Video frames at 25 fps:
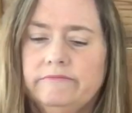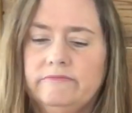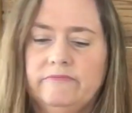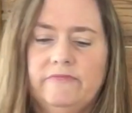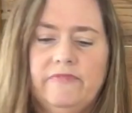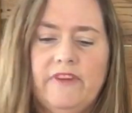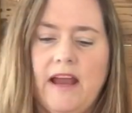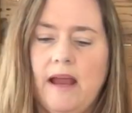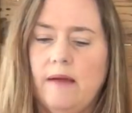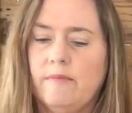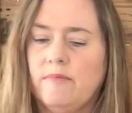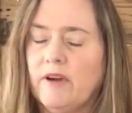
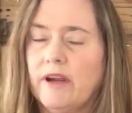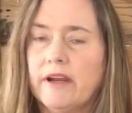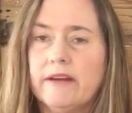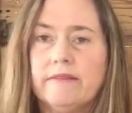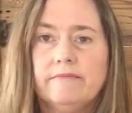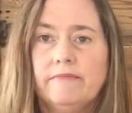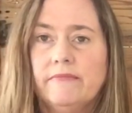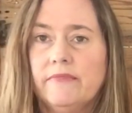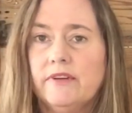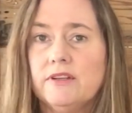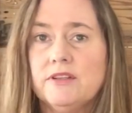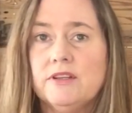fabric.
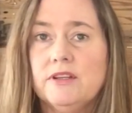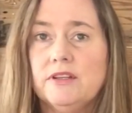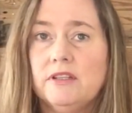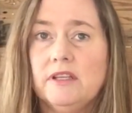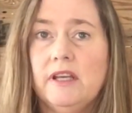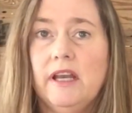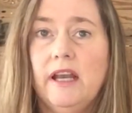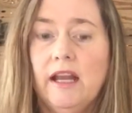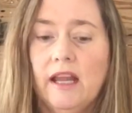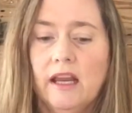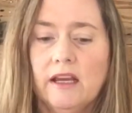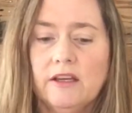You're just
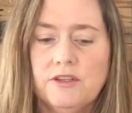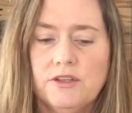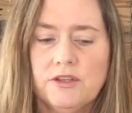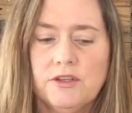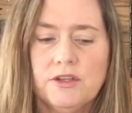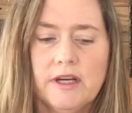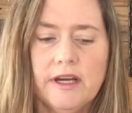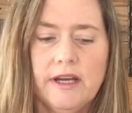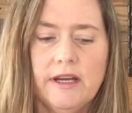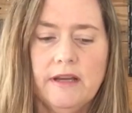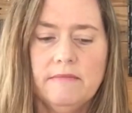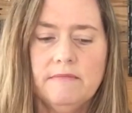knitting a
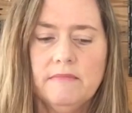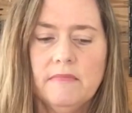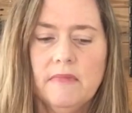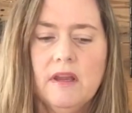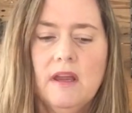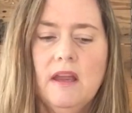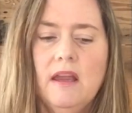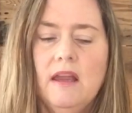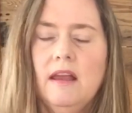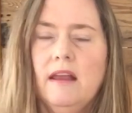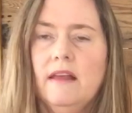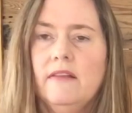strip.
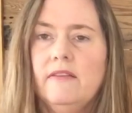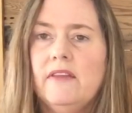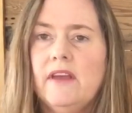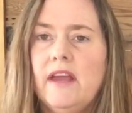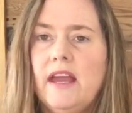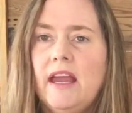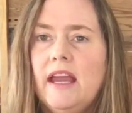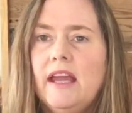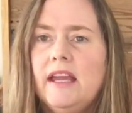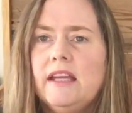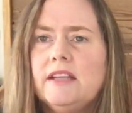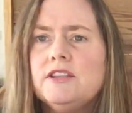
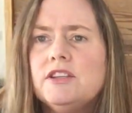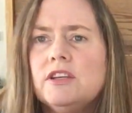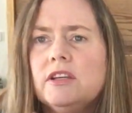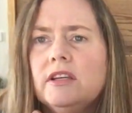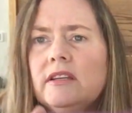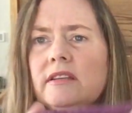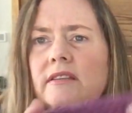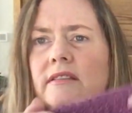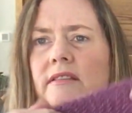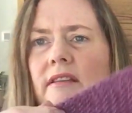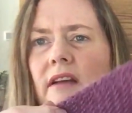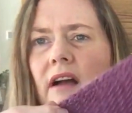The
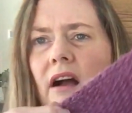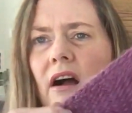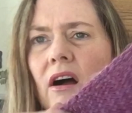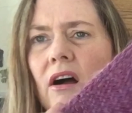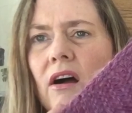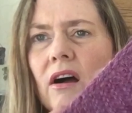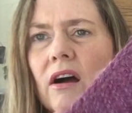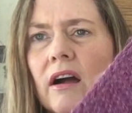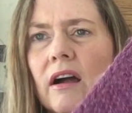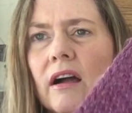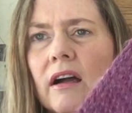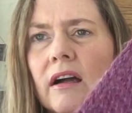edges
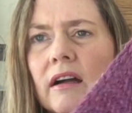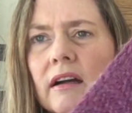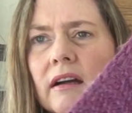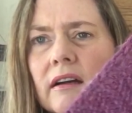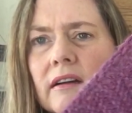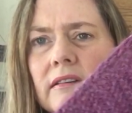are